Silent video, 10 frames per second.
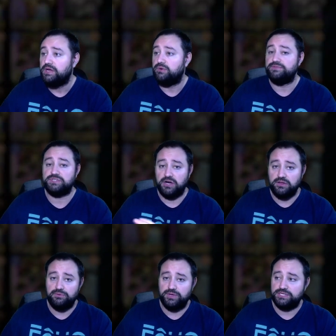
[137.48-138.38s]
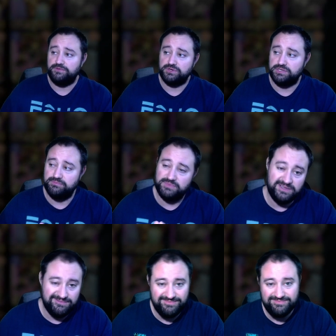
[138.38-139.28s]
We have Scarlet Witch for some
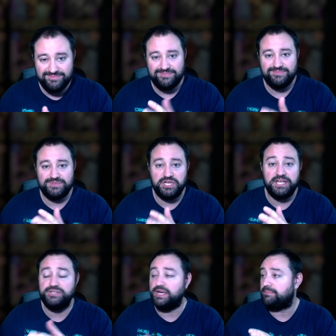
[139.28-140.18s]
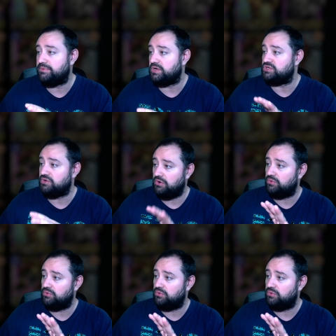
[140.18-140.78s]
changing up control.